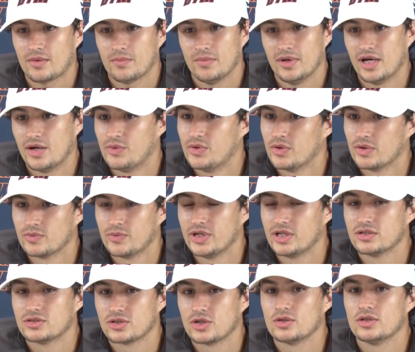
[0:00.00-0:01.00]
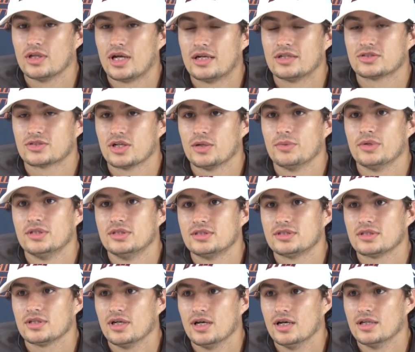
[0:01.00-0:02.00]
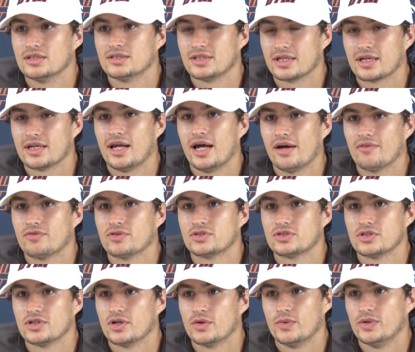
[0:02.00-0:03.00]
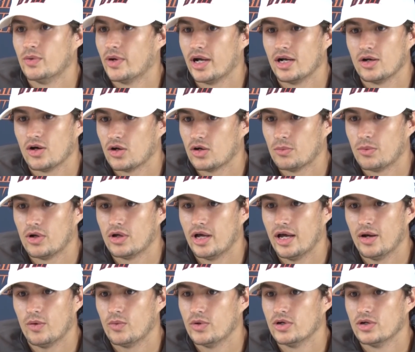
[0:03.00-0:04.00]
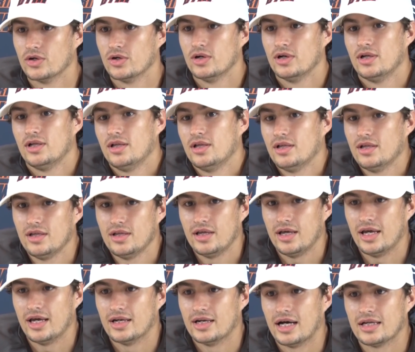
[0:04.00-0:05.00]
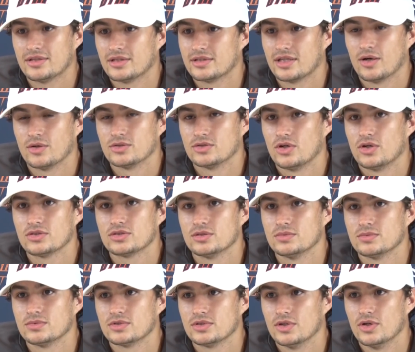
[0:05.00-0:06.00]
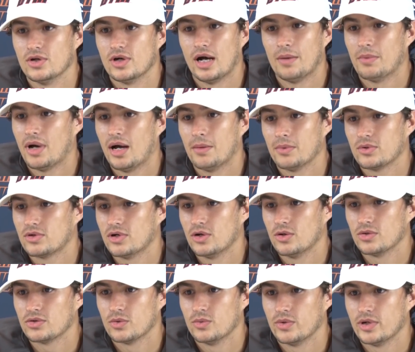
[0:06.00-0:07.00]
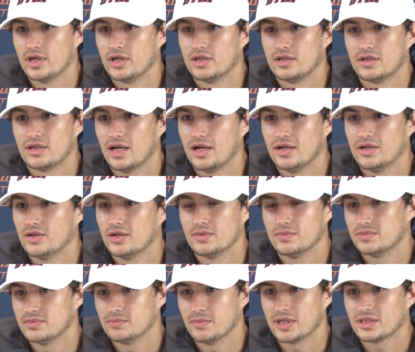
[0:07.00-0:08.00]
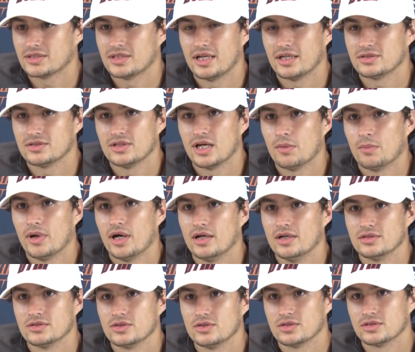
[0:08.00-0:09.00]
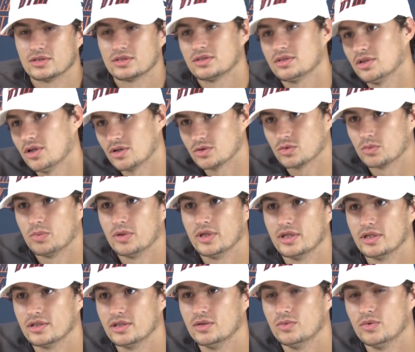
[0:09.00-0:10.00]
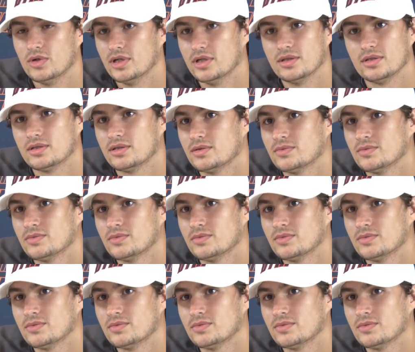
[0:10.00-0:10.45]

man, we controlled the line of scrimmage the second half for sure. We ran it on them all at will, and I think that was awesome. So I'm cool with a win. My stats do not matter as long as we're playing good and winning.